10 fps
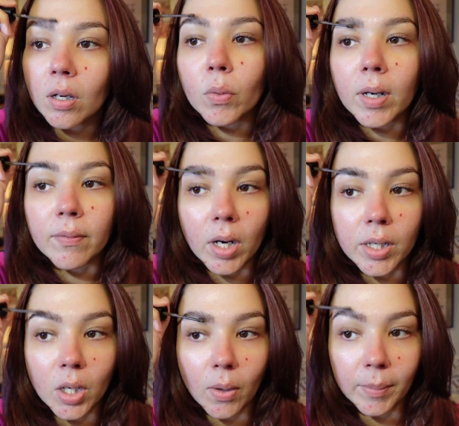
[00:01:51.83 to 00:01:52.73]
Whenever I
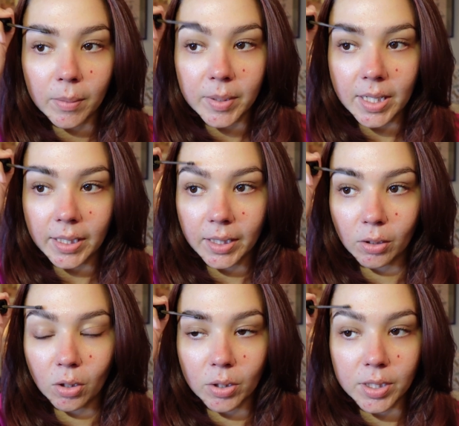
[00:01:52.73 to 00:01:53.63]
know I'm going to be taking a
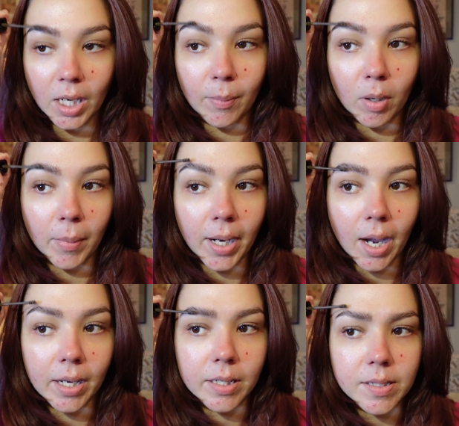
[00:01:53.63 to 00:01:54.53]
long time on my
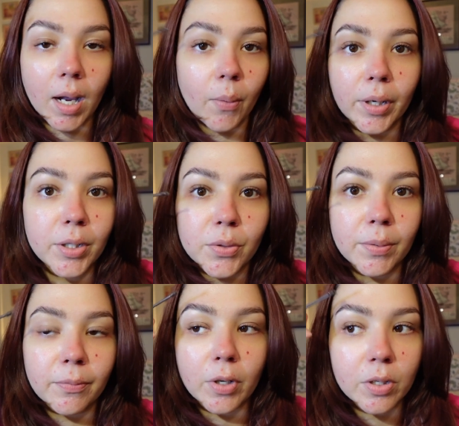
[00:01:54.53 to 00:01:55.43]
eyes, I want to do
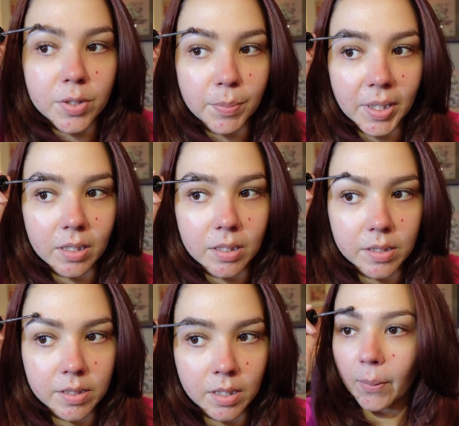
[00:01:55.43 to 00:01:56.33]
them first
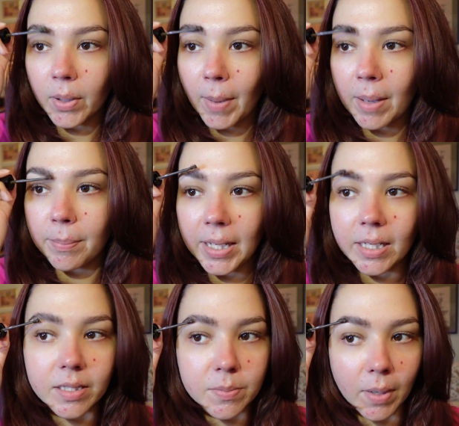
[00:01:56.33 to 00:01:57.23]
because that way my
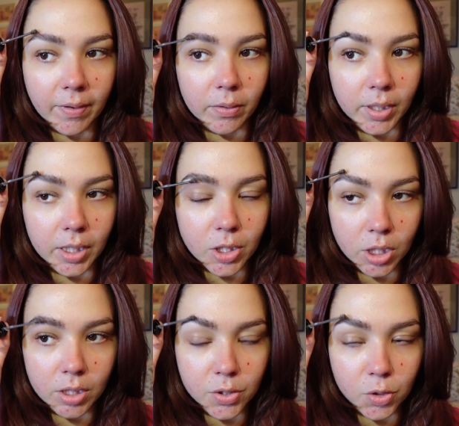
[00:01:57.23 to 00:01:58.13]
base, my
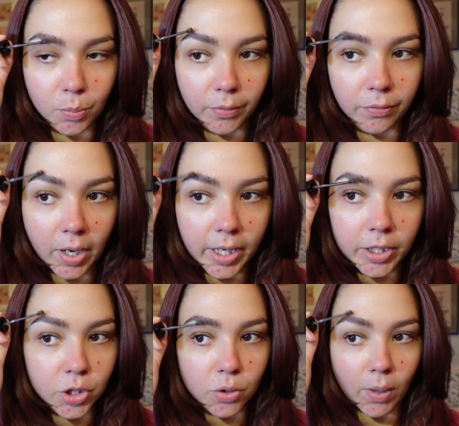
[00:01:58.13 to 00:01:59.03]
foundation is super
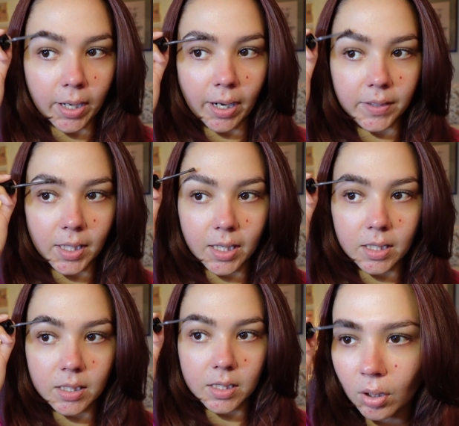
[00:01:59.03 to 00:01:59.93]
fresh right at the
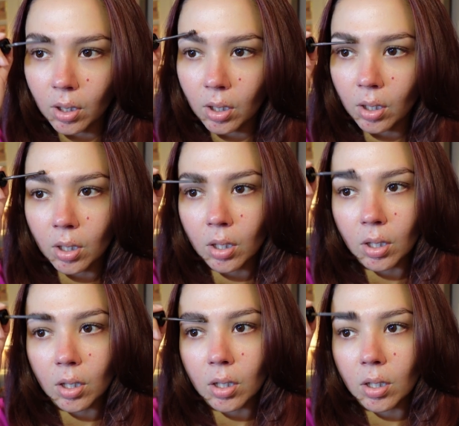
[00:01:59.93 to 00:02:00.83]
end. I'm not touching
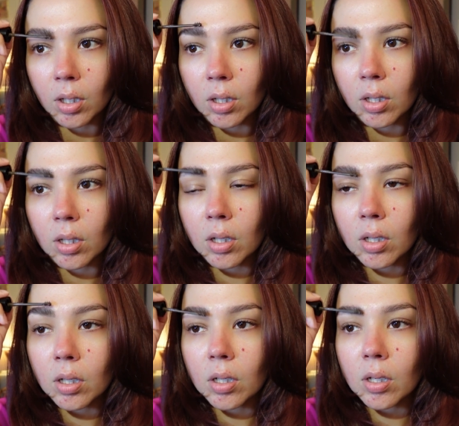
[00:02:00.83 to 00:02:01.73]
my hands all
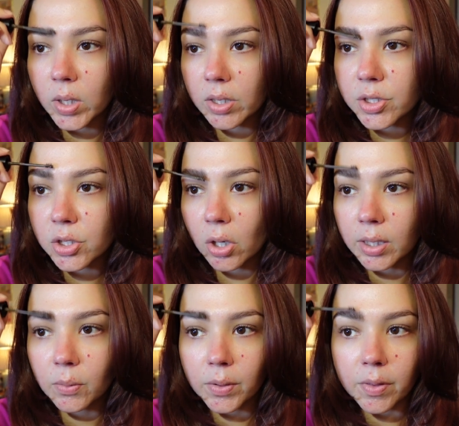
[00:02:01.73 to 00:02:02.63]
over it. We are
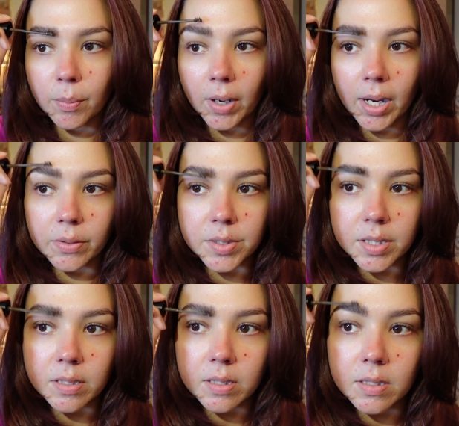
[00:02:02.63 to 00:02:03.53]
starting with the brows.
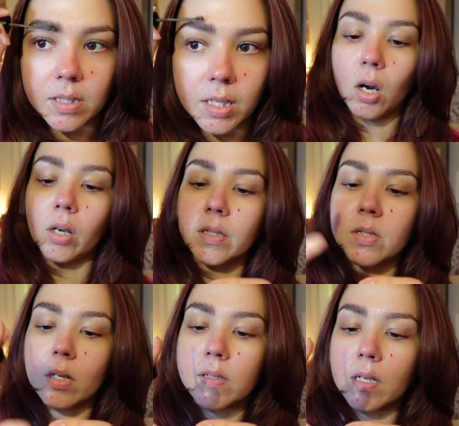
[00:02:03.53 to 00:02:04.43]
This is the
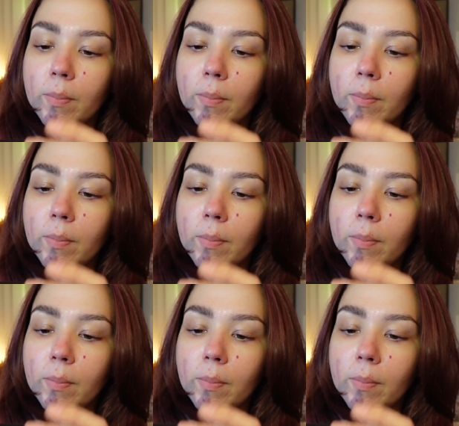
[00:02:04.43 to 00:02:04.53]
Anastasia